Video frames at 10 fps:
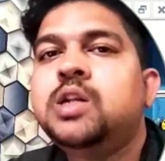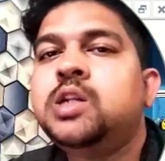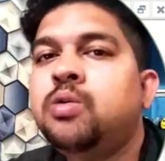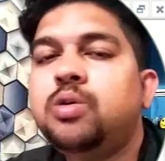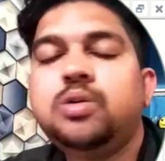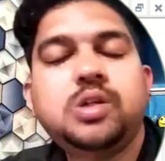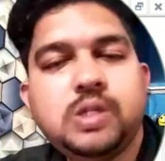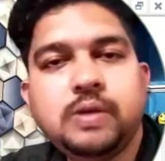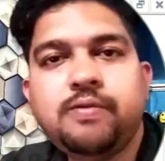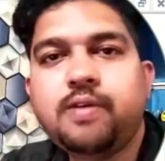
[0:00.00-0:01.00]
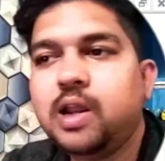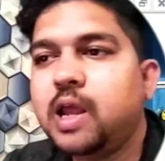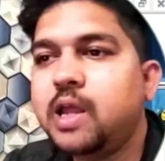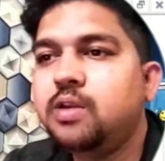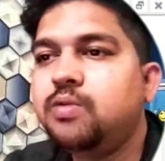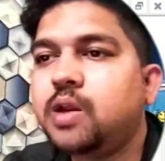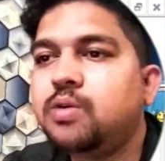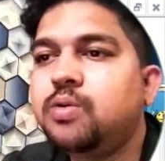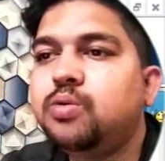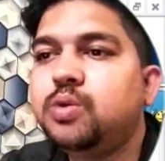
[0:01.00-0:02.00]
You can download the SIF file and
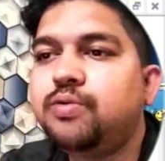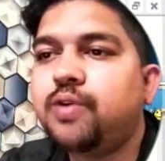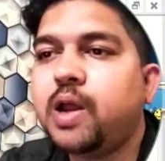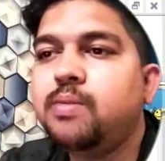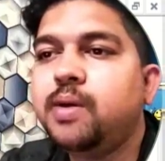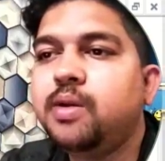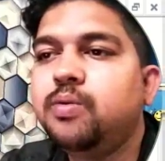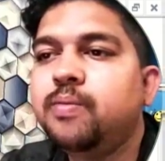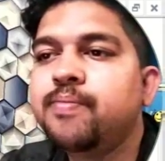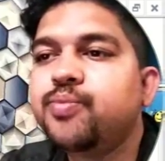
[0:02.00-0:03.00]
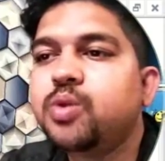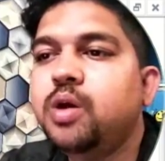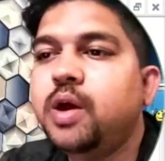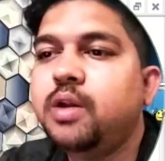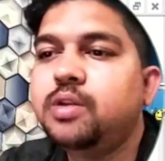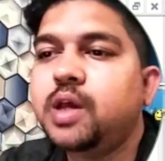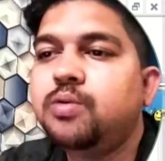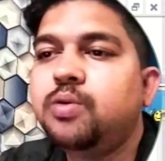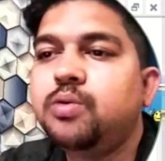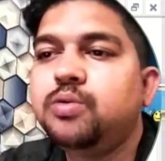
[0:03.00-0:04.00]
you can go to the file menu
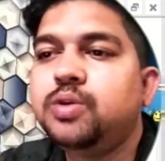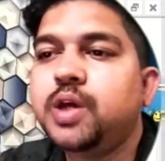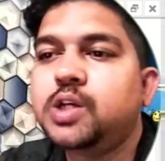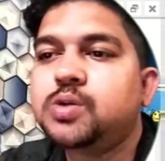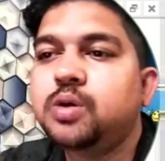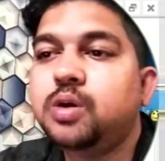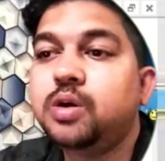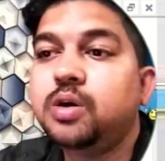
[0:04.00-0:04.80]
and then go to the